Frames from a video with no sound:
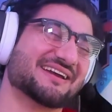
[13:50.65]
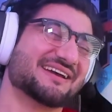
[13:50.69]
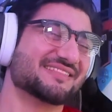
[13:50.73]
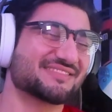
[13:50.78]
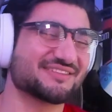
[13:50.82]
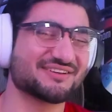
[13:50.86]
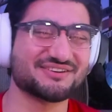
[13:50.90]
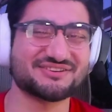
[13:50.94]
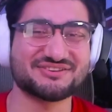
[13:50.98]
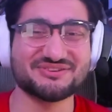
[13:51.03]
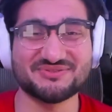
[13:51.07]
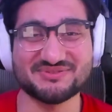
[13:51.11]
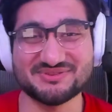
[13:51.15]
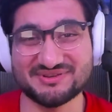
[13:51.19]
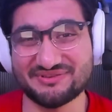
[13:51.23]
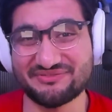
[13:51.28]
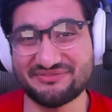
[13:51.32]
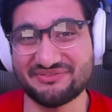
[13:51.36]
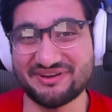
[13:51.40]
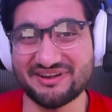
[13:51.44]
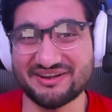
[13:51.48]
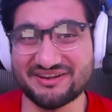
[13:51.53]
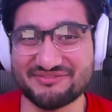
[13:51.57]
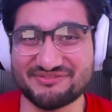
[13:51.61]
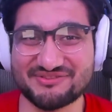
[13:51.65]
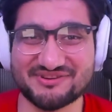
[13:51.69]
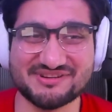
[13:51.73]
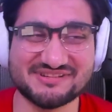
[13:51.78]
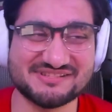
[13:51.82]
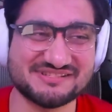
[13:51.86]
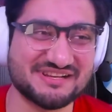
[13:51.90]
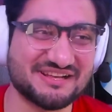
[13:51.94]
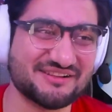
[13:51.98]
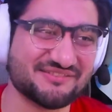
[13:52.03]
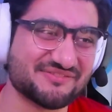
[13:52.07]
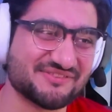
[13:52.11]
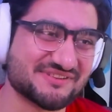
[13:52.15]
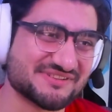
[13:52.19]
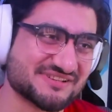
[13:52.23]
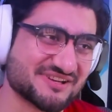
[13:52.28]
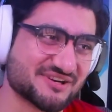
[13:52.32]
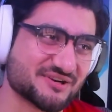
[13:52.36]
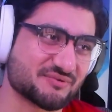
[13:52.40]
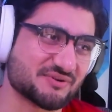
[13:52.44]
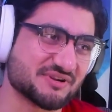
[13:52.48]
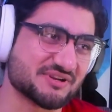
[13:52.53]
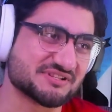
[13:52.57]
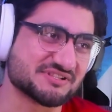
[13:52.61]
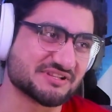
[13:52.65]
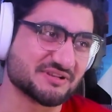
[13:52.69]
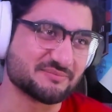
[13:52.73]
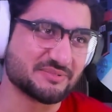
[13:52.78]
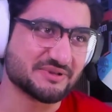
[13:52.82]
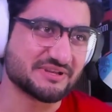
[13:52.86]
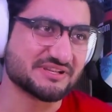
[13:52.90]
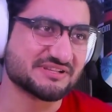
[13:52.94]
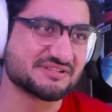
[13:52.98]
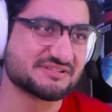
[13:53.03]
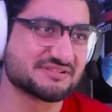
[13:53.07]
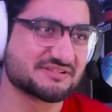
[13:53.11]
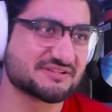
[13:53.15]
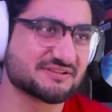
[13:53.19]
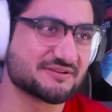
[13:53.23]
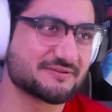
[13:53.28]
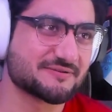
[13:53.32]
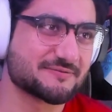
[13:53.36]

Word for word: I thought she was referring to herself as a crazy beast.